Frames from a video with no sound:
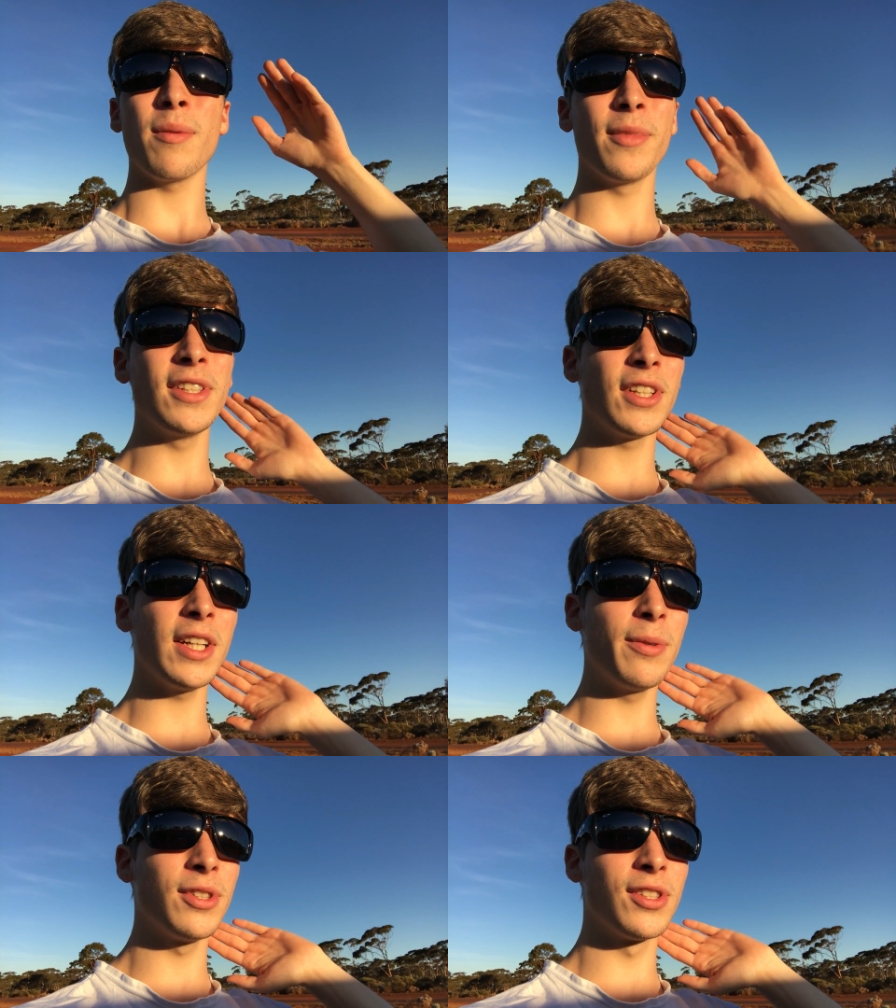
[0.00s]

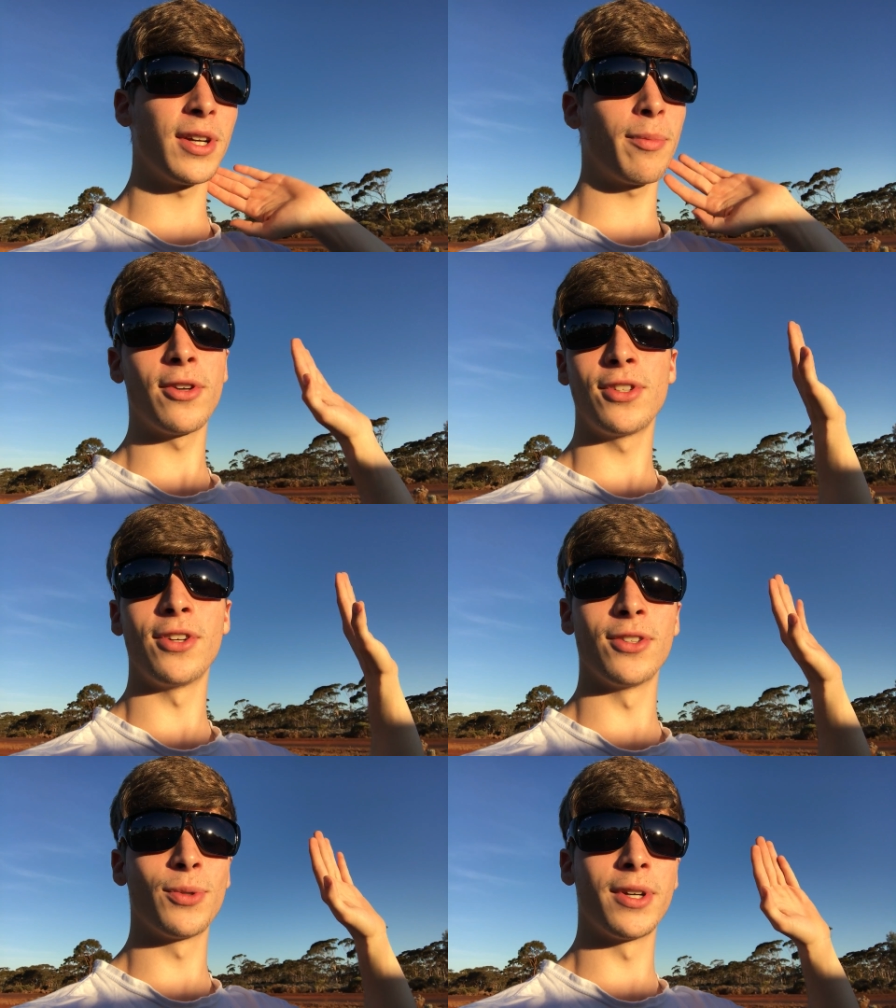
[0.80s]
basically, I was just like
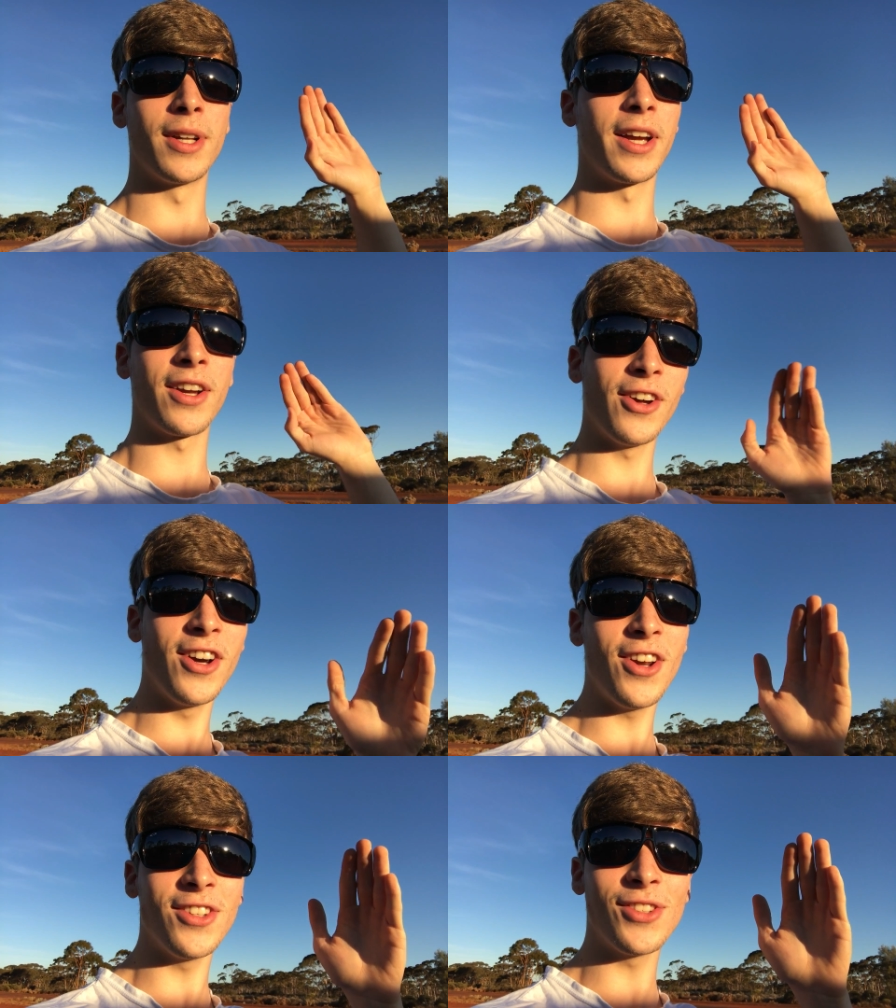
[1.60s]
posting on Twitter, like
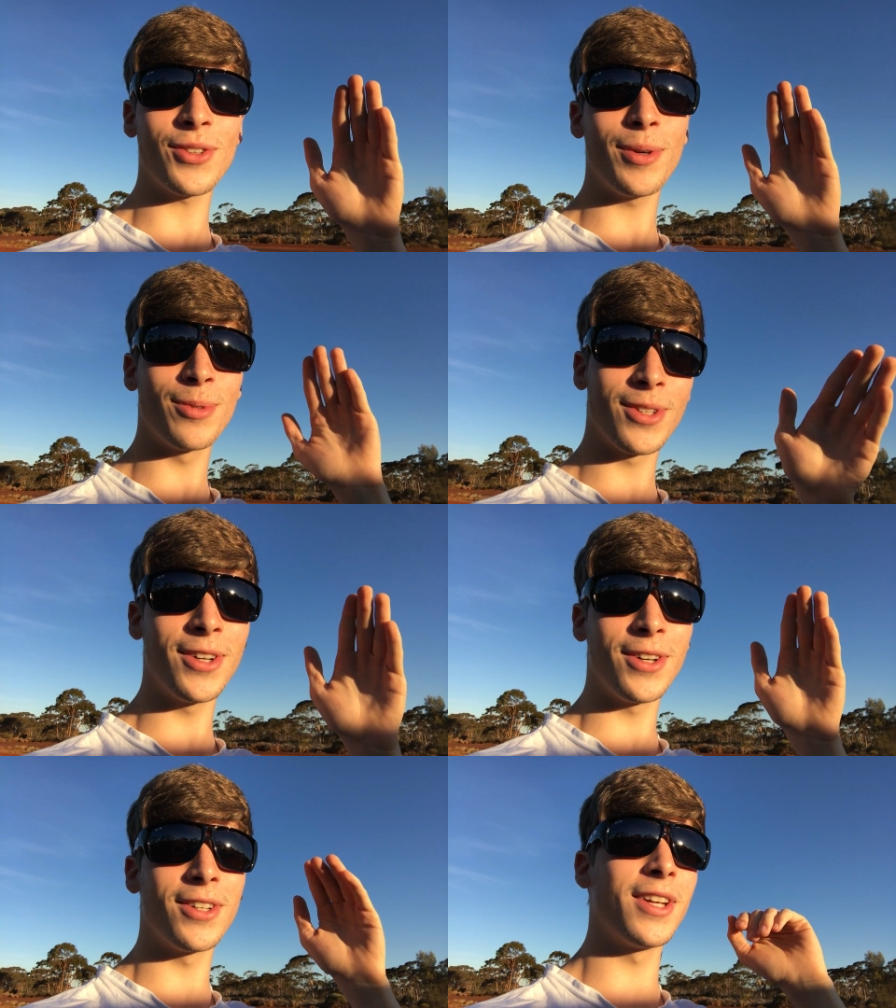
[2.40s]
ninety-nine subscribers,
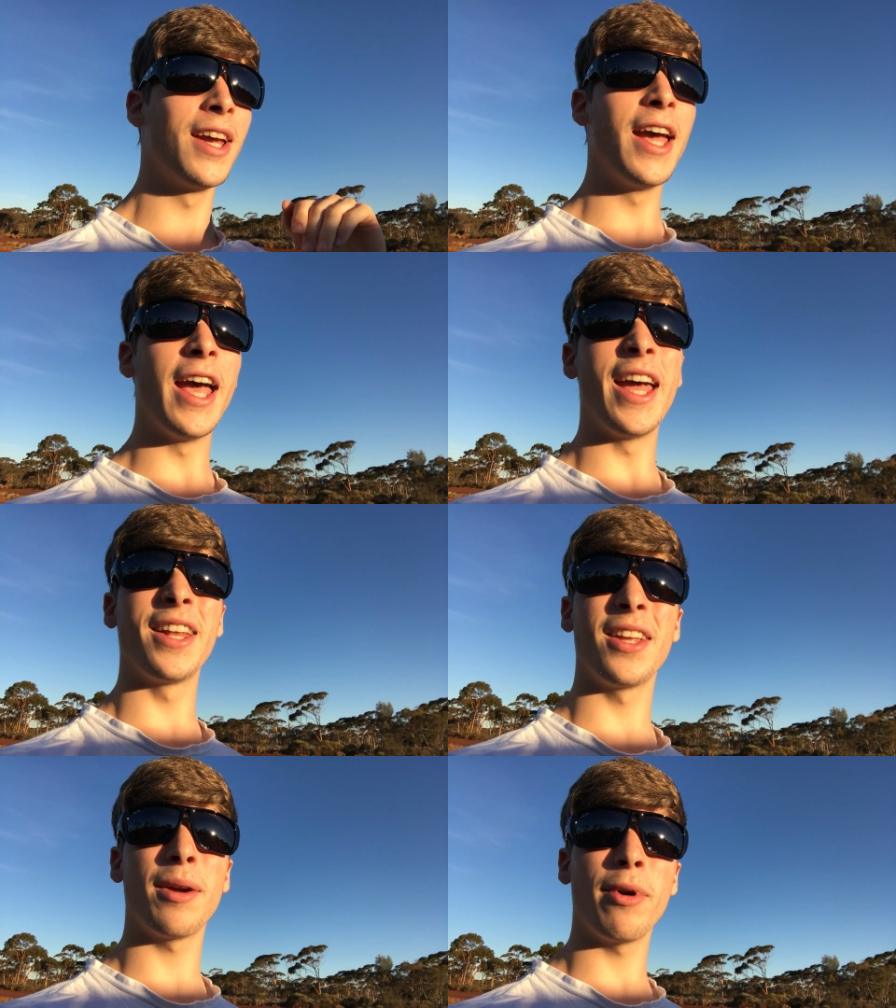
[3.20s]
ninety-nine.
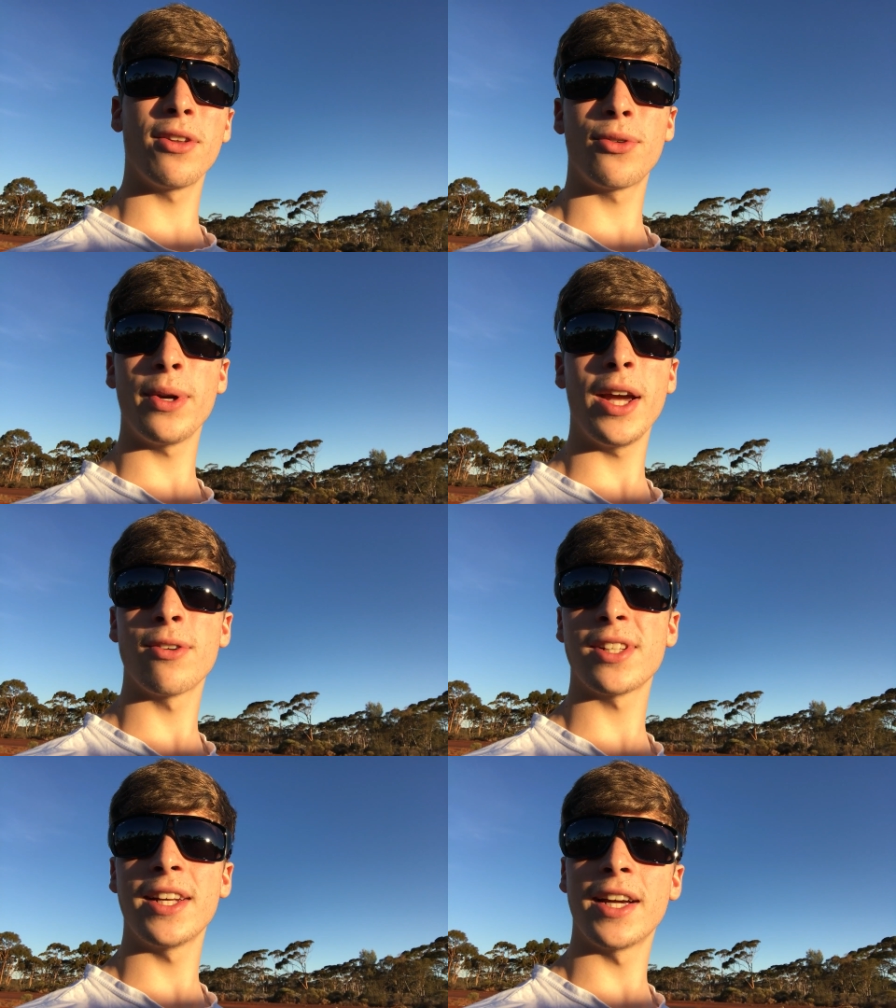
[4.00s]
And I think about three
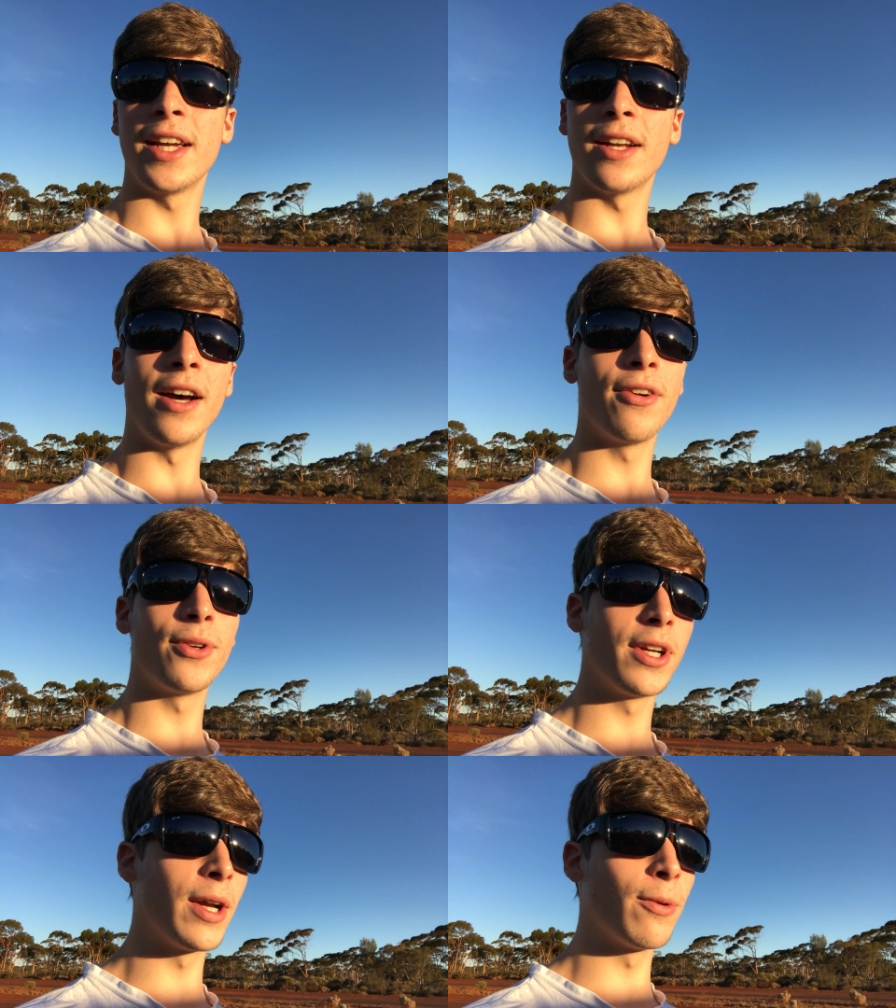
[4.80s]
hours later, I hit one
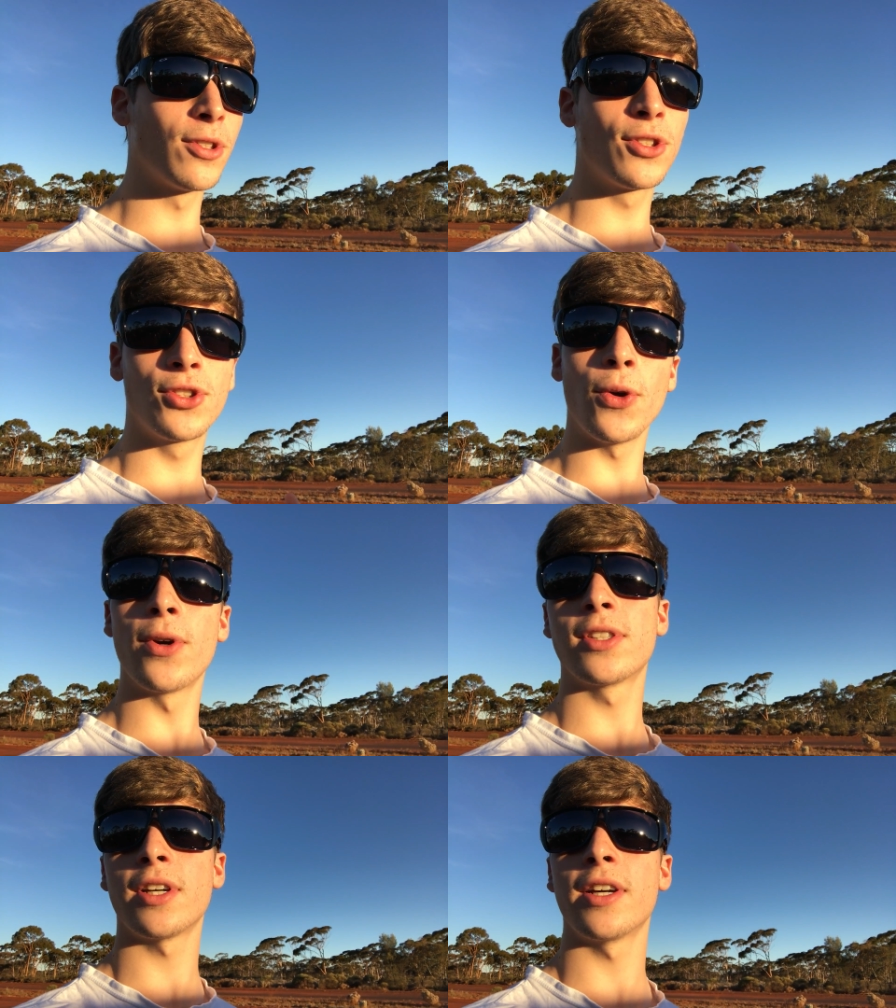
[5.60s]
hundred, and I was so
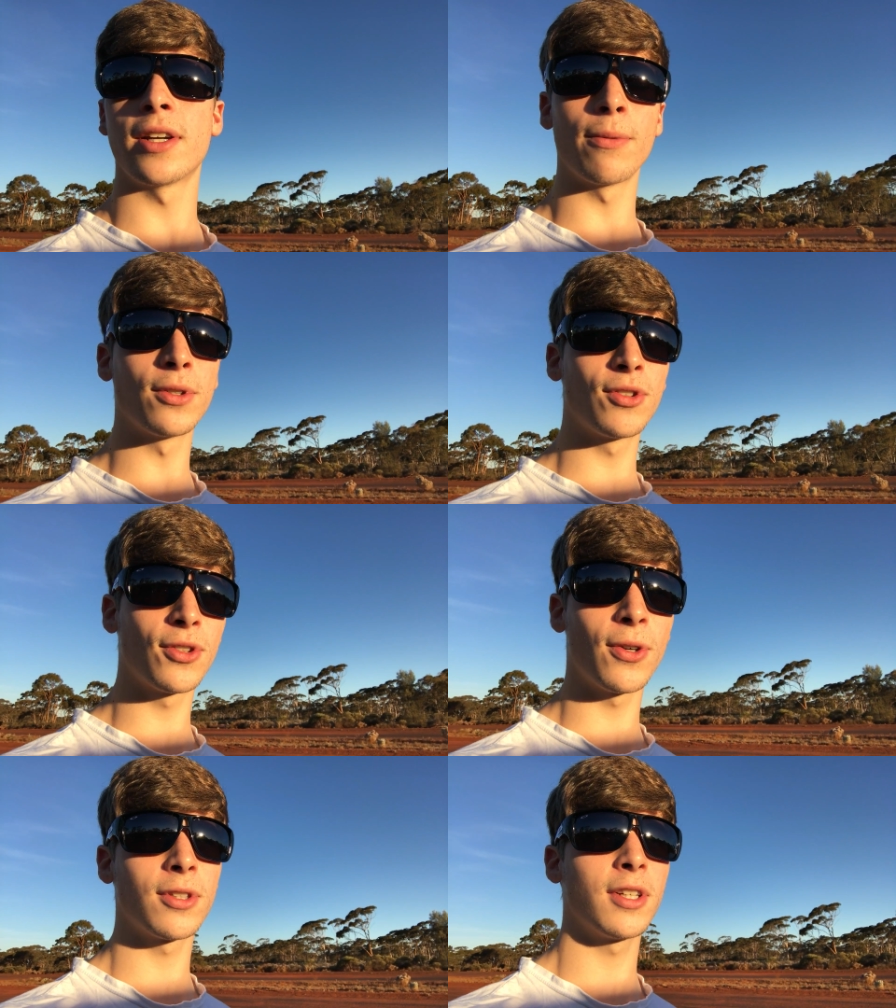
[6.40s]
excited. I was
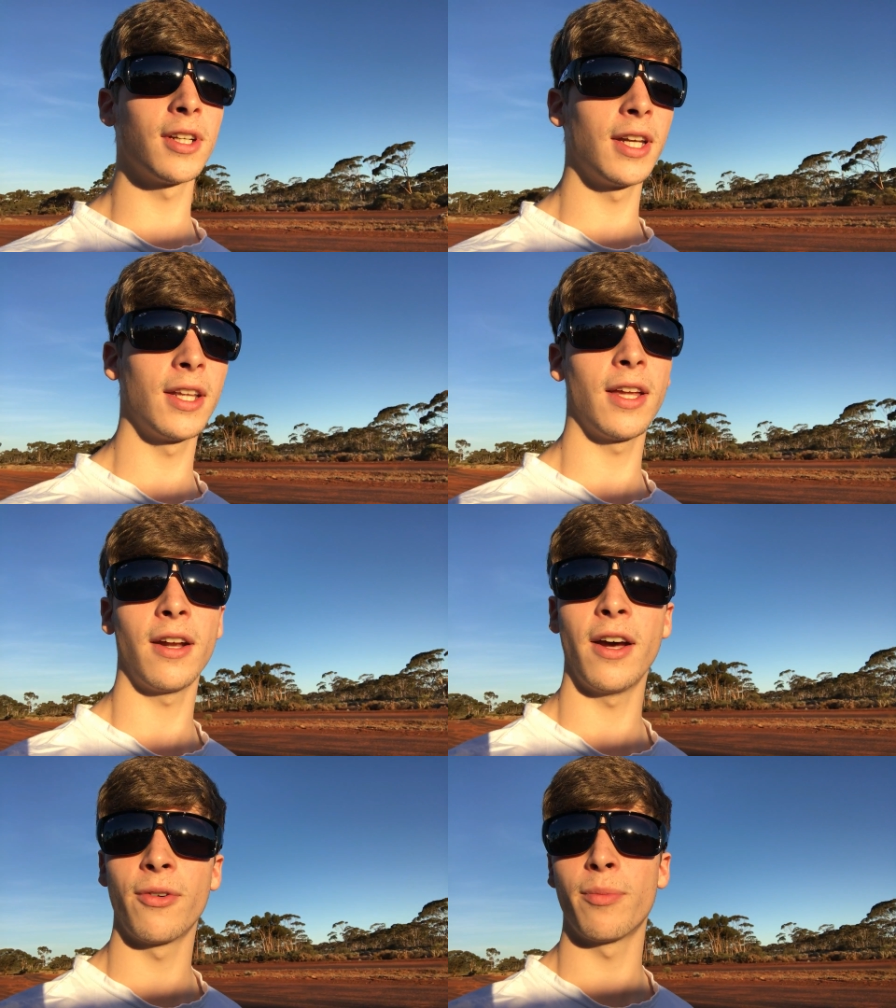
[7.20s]
so excited to hit that
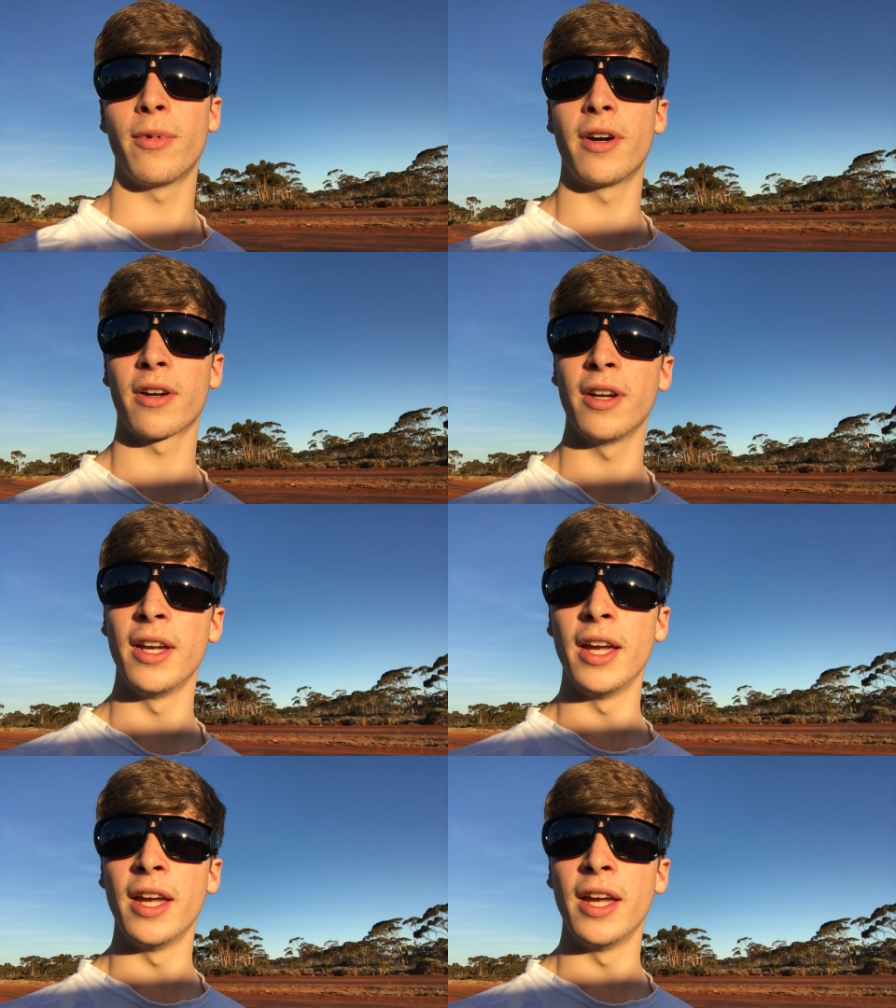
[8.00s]
one hundred mark.